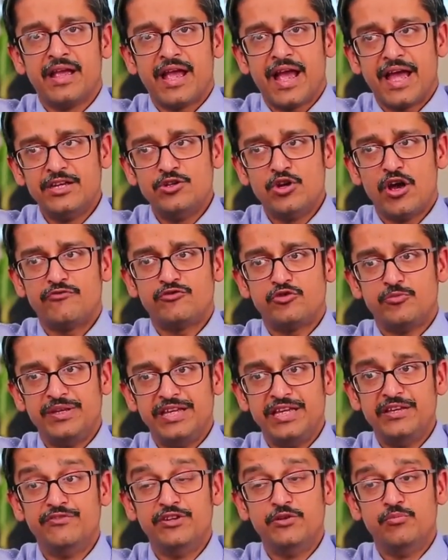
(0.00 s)
and you have to be
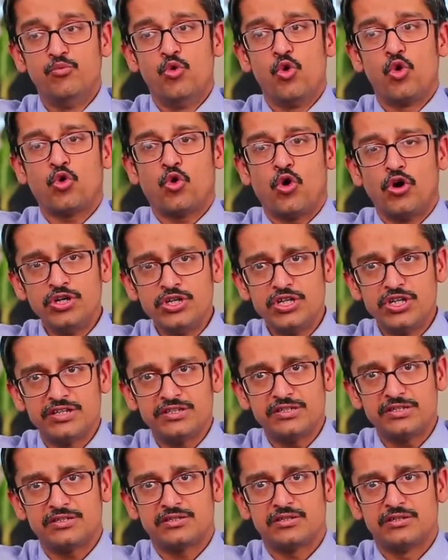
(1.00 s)
even more
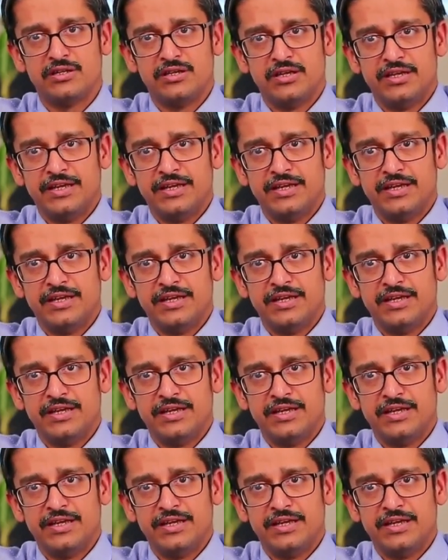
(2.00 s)
conscious